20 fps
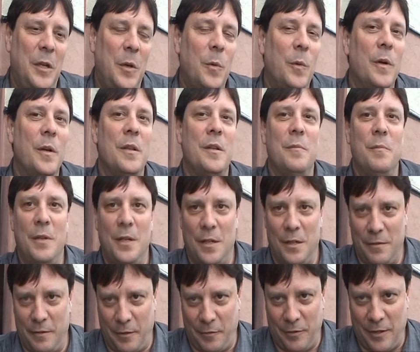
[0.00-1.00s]
We're in the middle
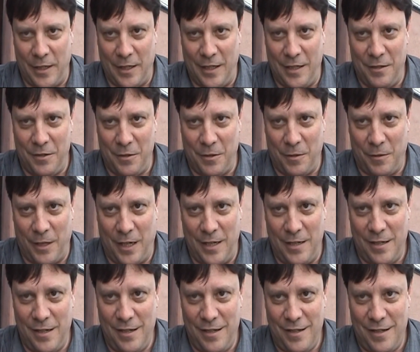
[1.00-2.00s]
of a financial
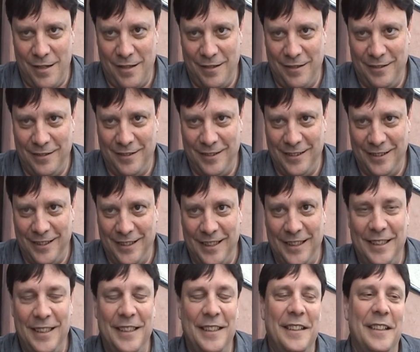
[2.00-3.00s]
crisis.
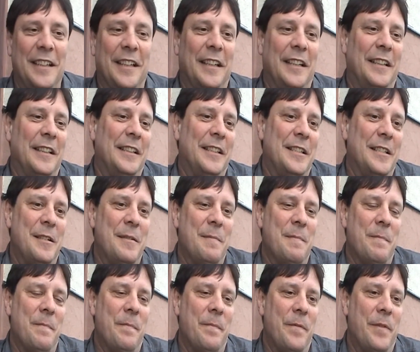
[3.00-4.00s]
Um,
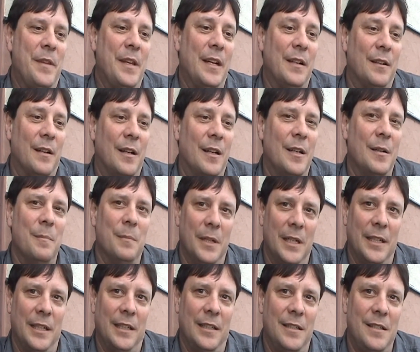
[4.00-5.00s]
there are
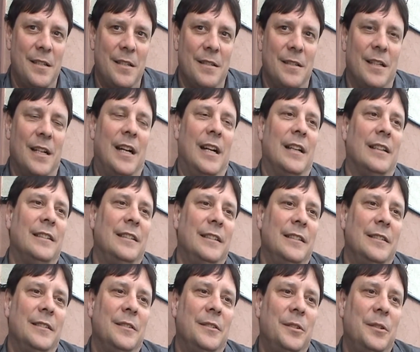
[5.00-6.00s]
monies locked
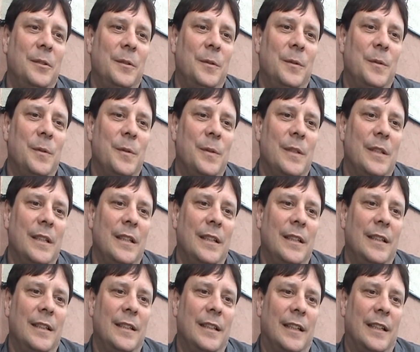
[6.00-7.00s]
into
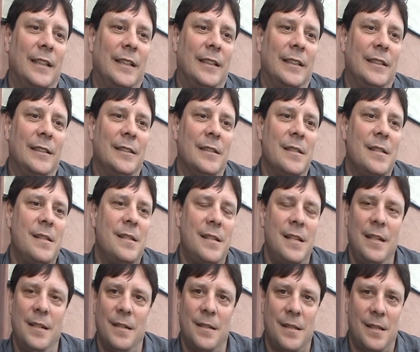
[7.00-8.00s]
the uh,
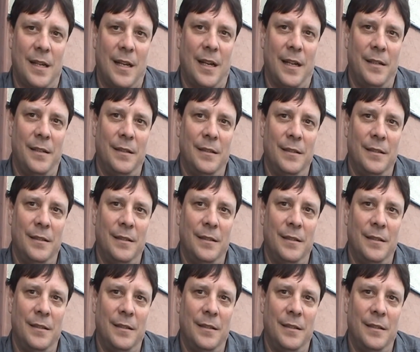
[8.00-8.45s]
CEDA side